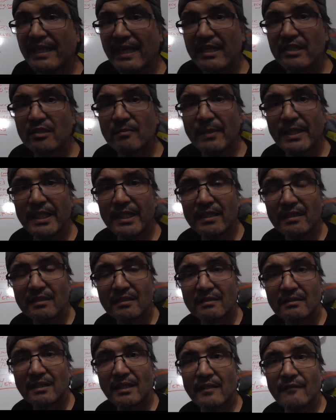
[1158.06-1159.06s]
catch me
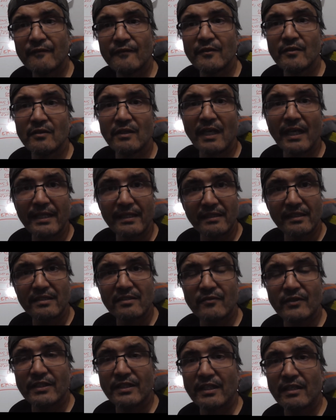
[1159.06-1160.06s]
if you like
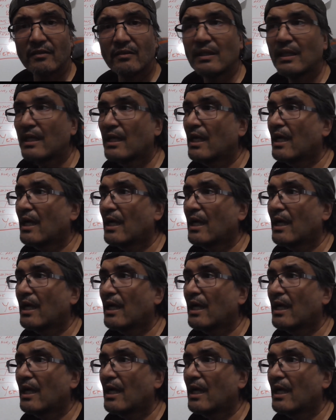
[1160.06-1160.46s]
this video.